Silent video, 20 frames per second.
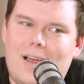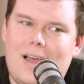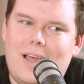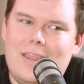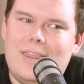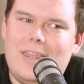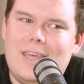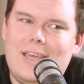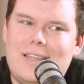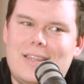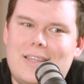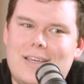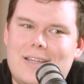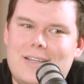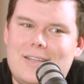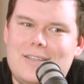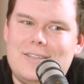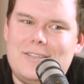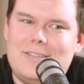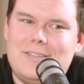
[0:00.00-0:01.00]
I think
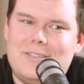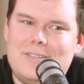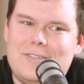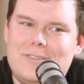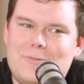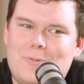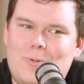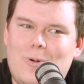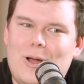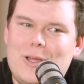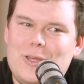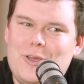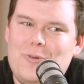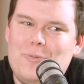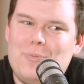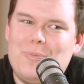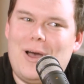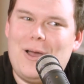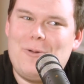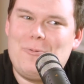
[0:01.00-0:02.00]
that while
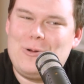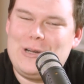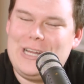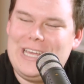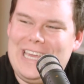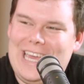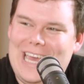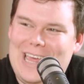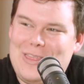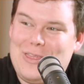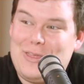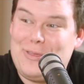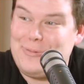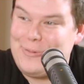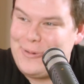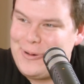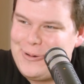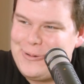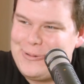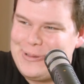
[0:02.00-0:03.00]
you might want to get
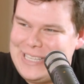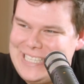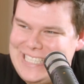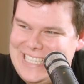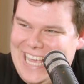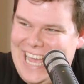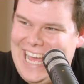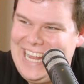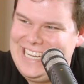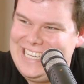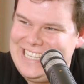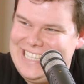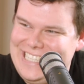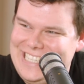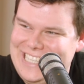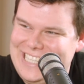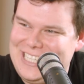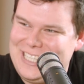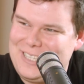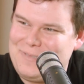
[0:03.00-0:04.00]
through the
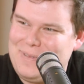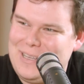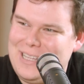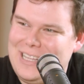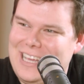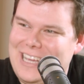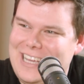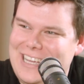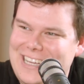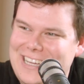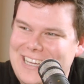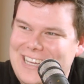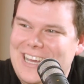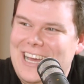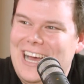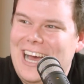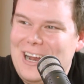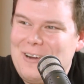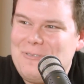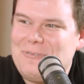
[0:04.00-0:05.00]
sadness and just be like,
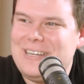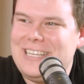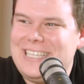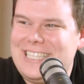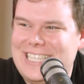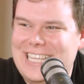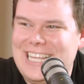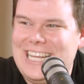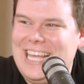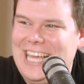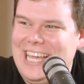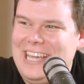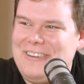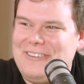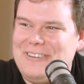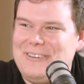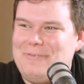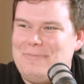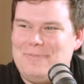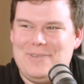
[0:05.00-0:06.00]
I don't want to sit
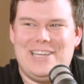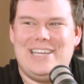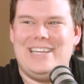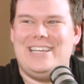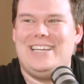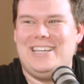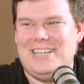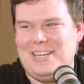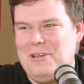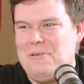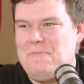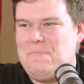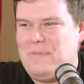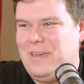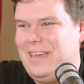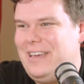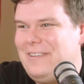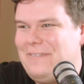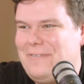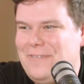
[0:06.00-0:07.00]
here and be
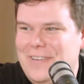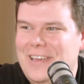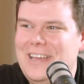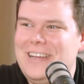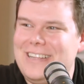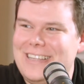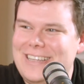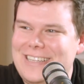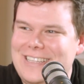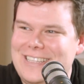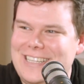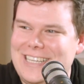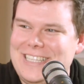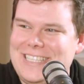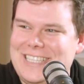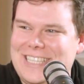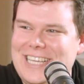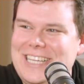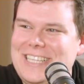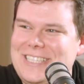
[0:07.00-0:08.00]
feeling
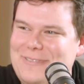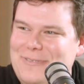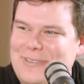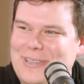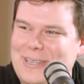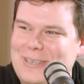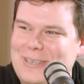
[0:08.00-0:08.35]
these things for